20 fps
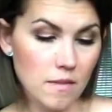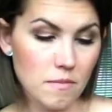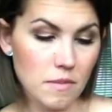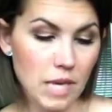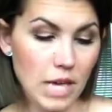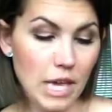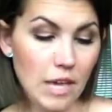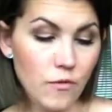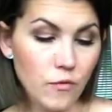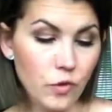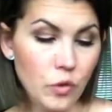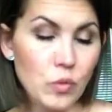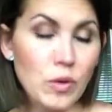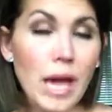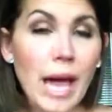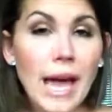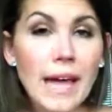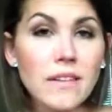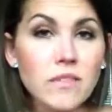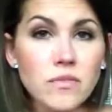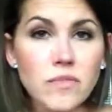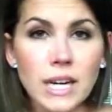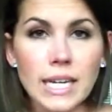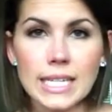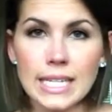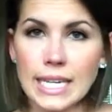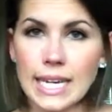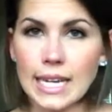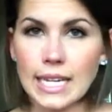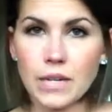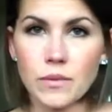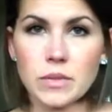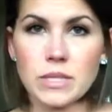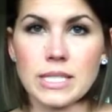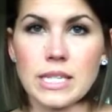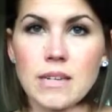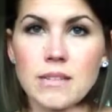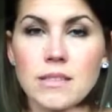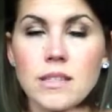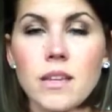If you can find it anywhere
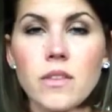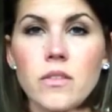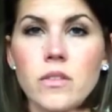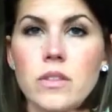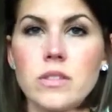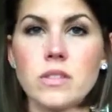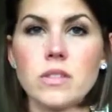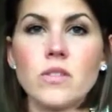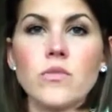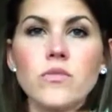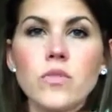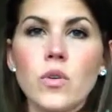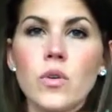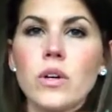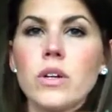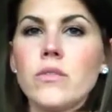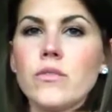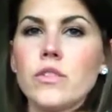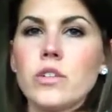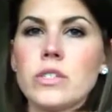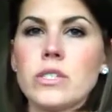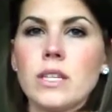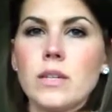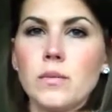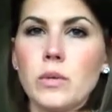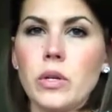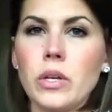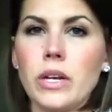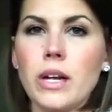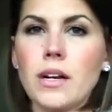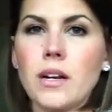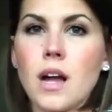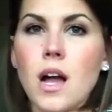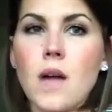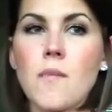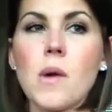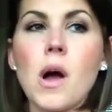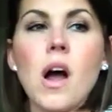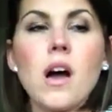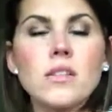else other than Sephora and
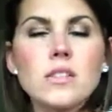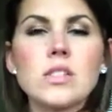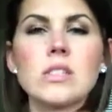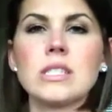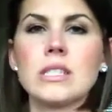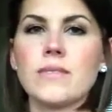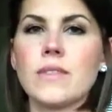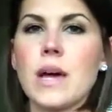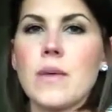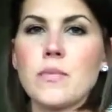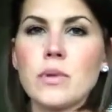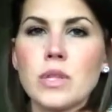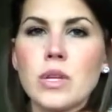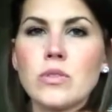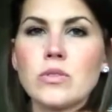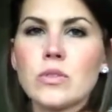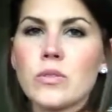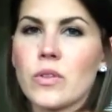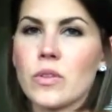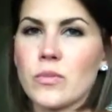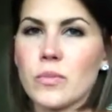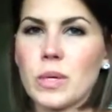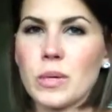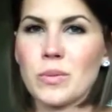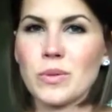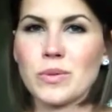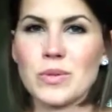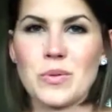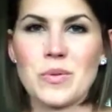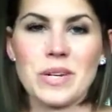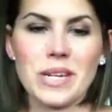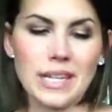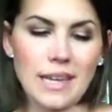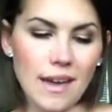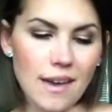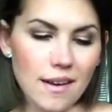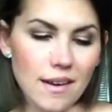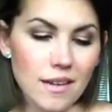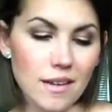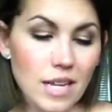firstaidbeauty.com, also leave that below so other people know where to get
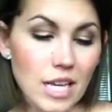it.